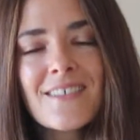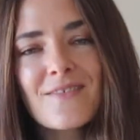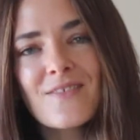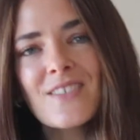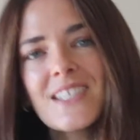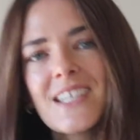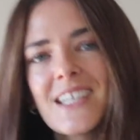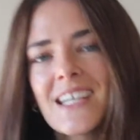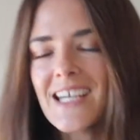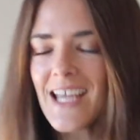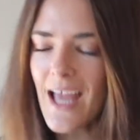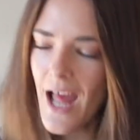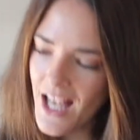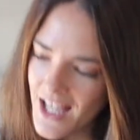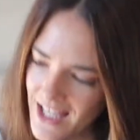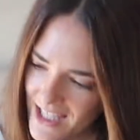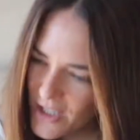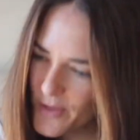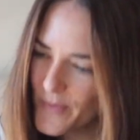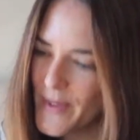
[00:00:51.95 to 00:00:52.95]
it's going to get a
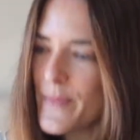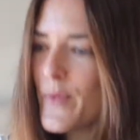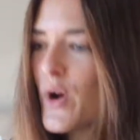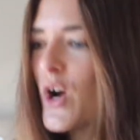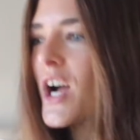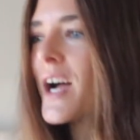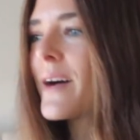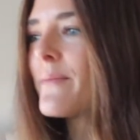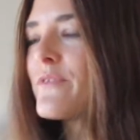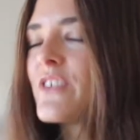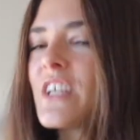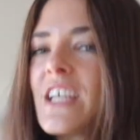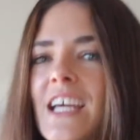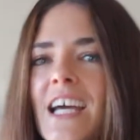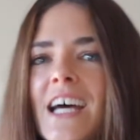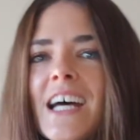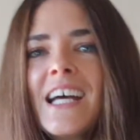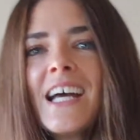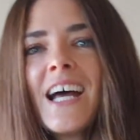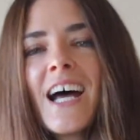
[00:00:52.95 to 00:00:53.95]
little bit more comfy here.